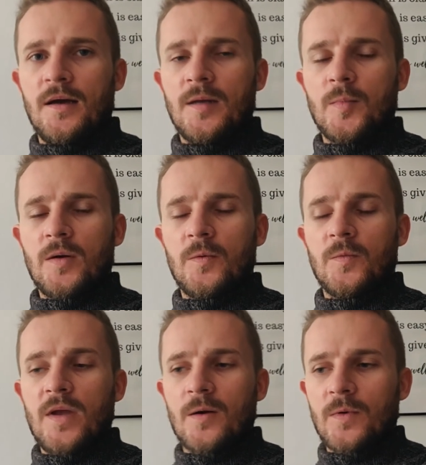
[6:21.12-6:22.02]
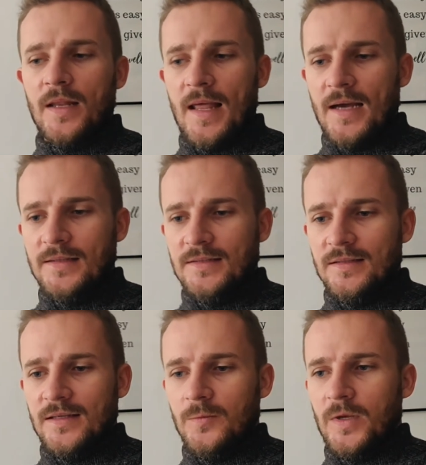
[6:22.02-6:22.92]
And when we are
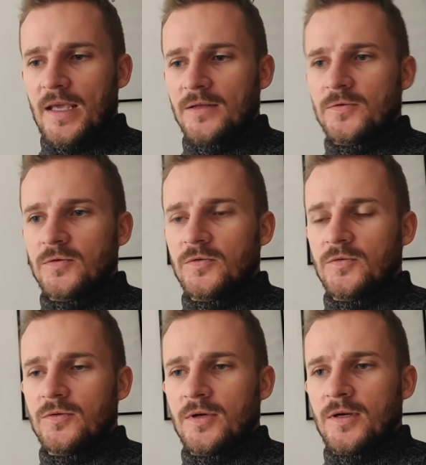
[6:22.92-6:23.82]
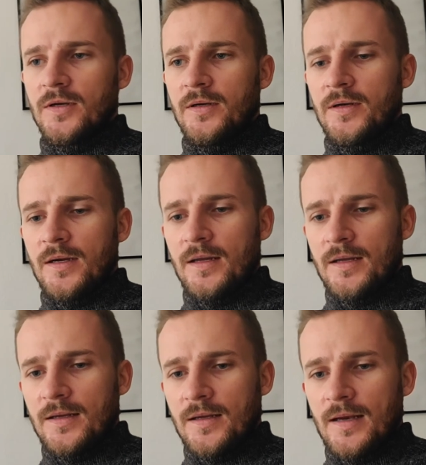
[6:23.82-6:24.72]
relaxed, then we get to
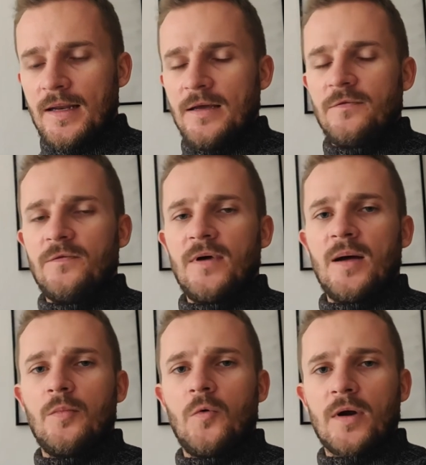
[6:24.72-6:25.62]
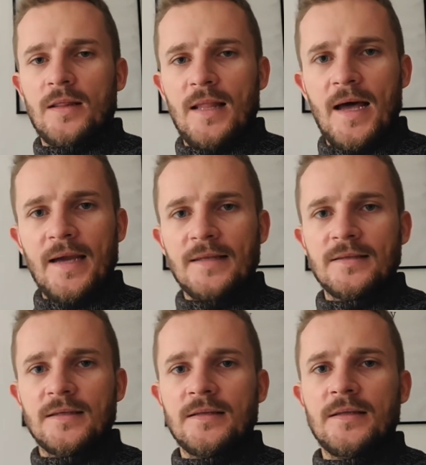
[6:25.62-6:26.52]
live a more
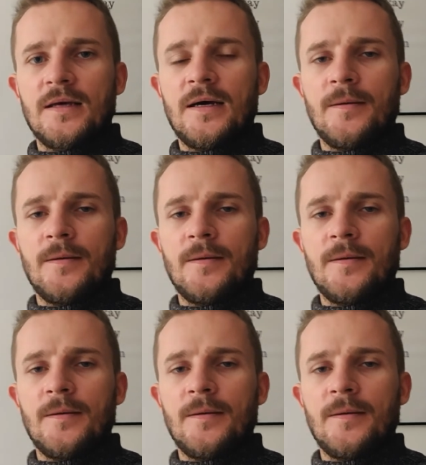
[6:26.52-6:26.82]
aligned and